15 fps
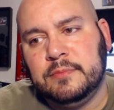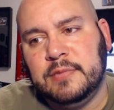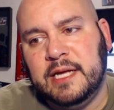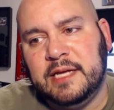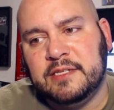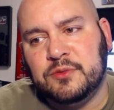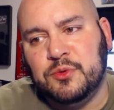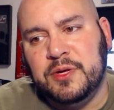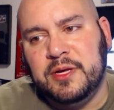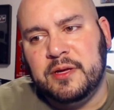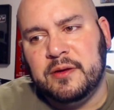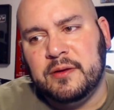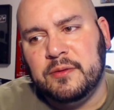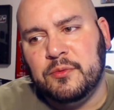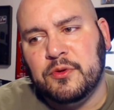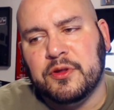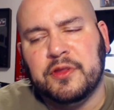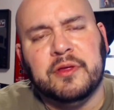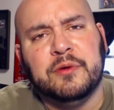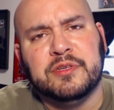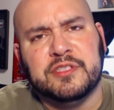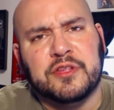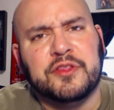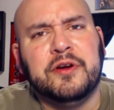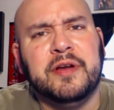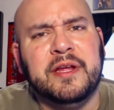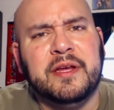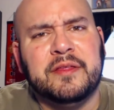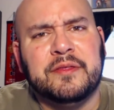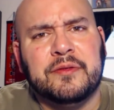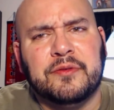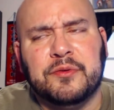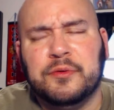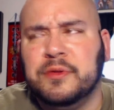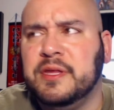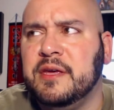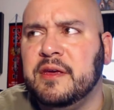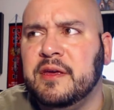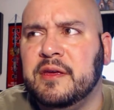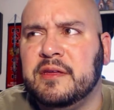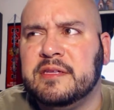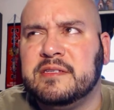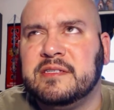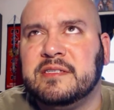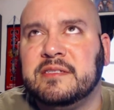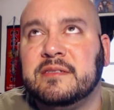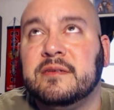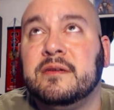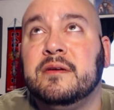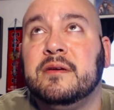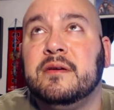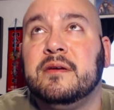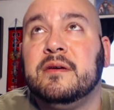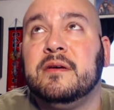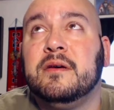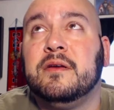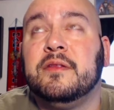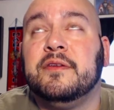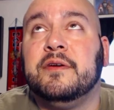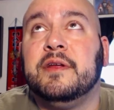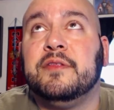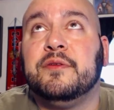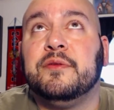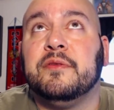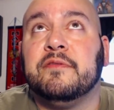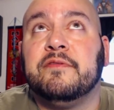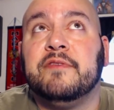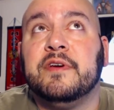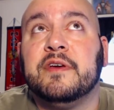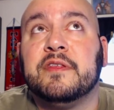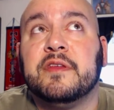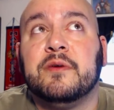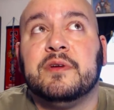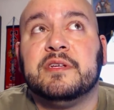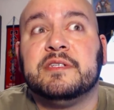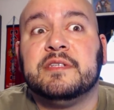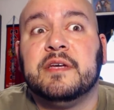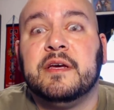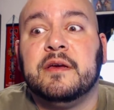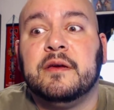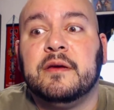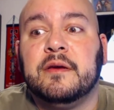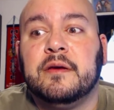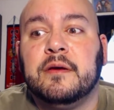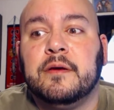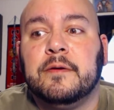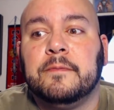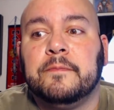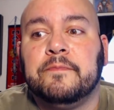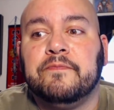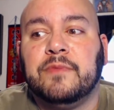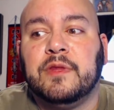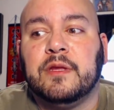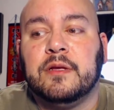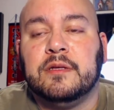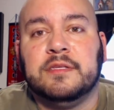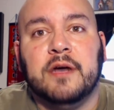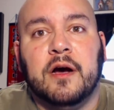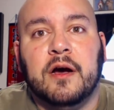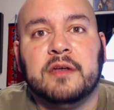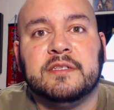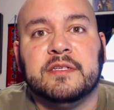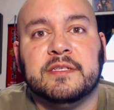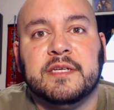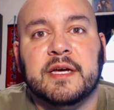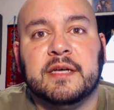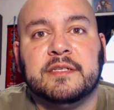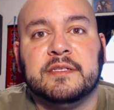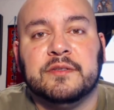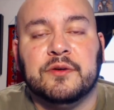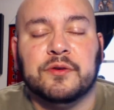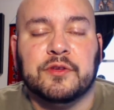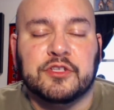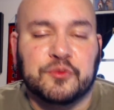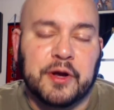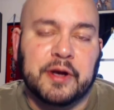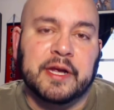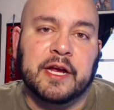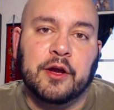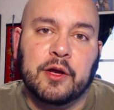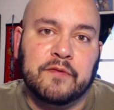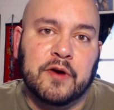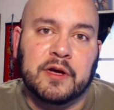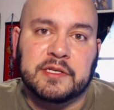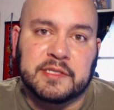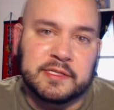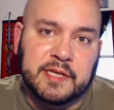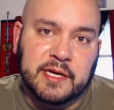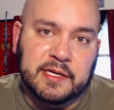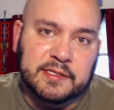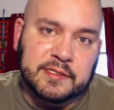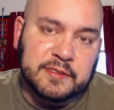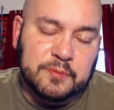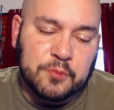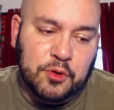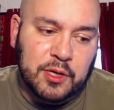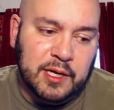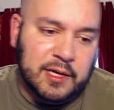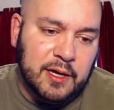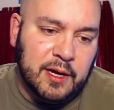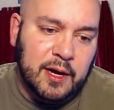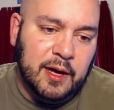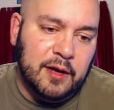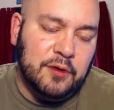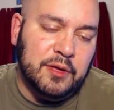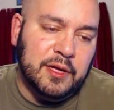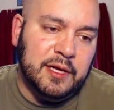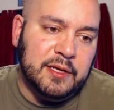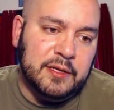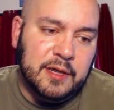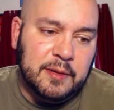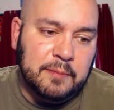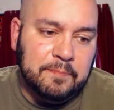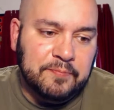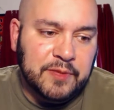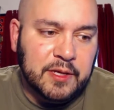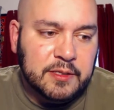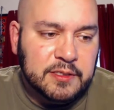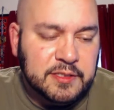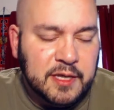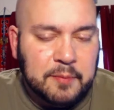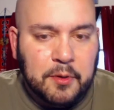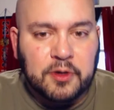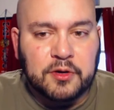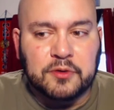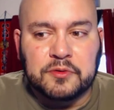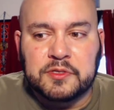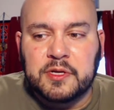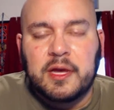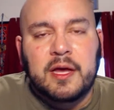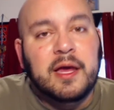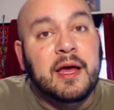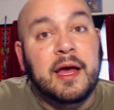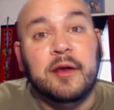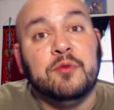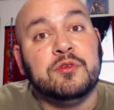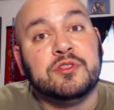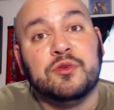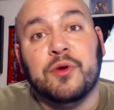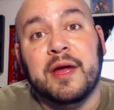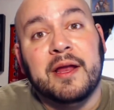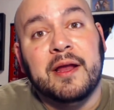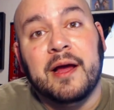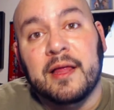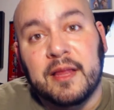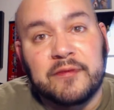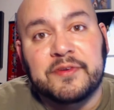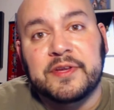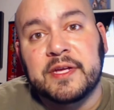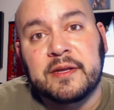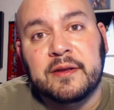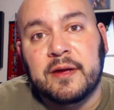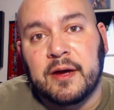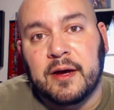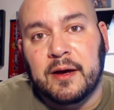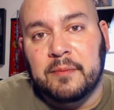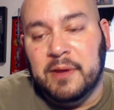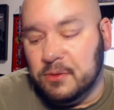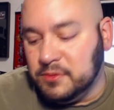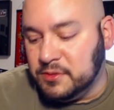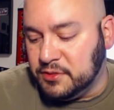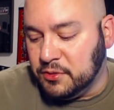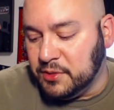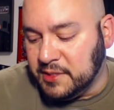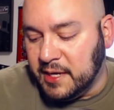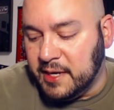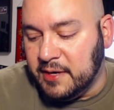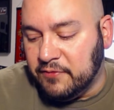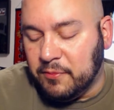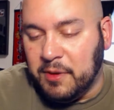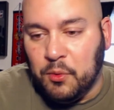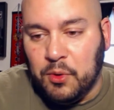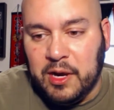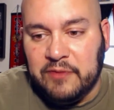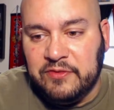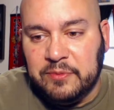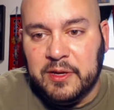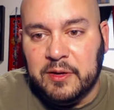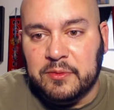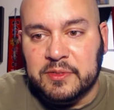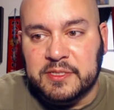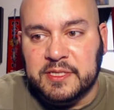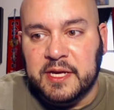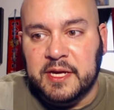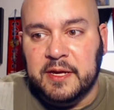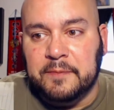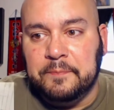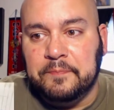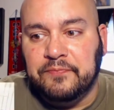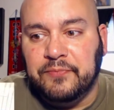last week. Well, it was the 30th through the 5th, I want to say, to Austin, Texas, or the surrounding area of Austin, Texas, more like Kyle and San Marcos. And it was great. I loved it. I was so excited for my wife to be able to see